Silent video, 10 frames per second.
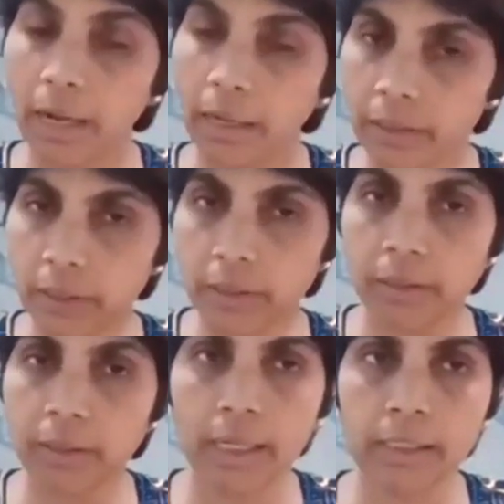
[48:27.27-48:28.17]
and a
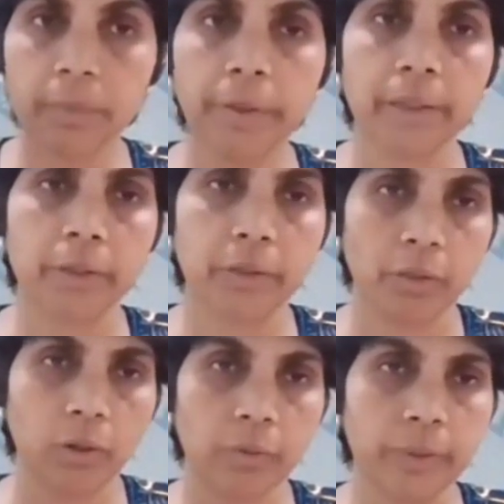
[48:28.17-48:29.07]
certain aspect
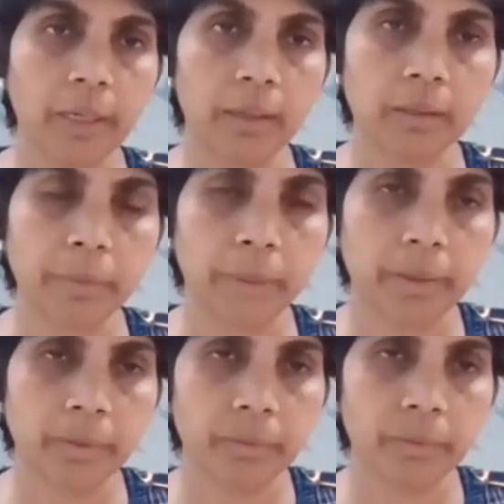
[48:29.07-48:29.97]
of the
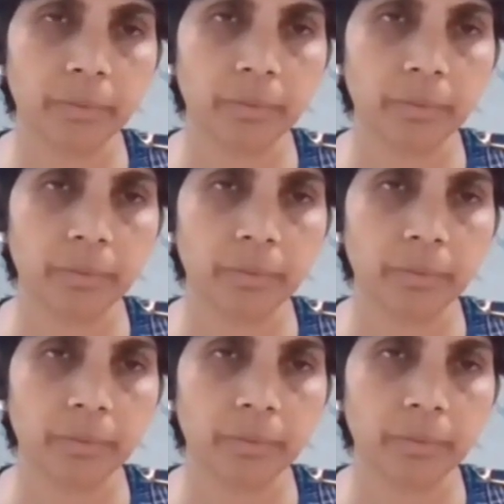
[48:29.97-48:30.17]
Anandamaya.